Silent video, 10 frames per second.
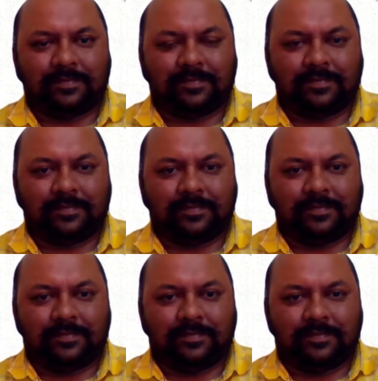
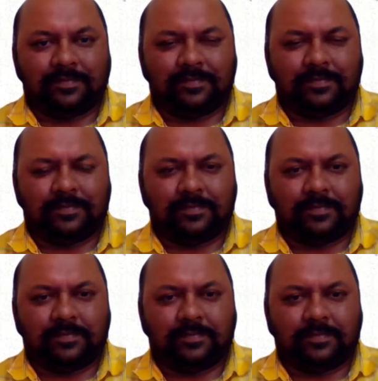
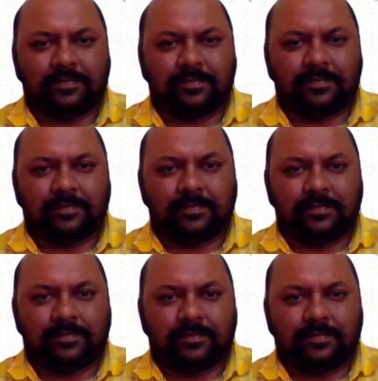
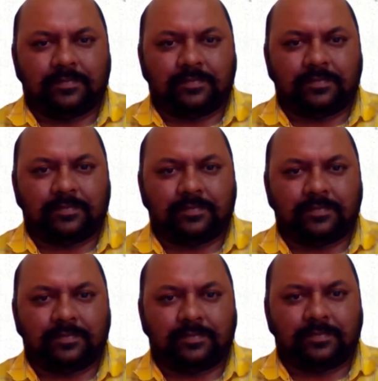
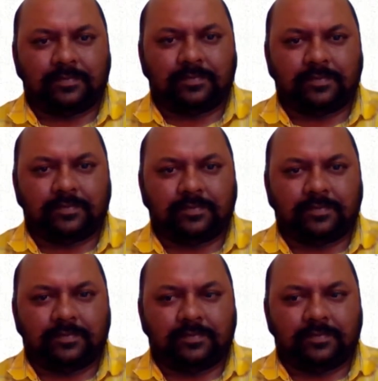
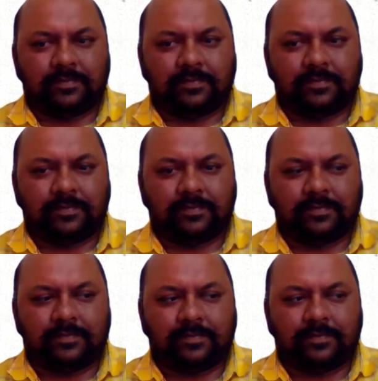
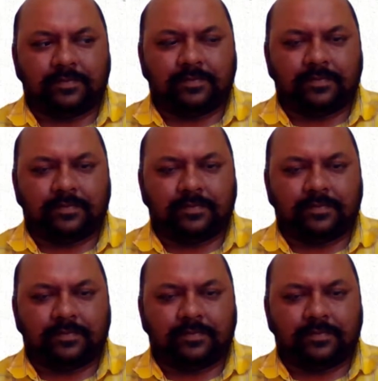(silent)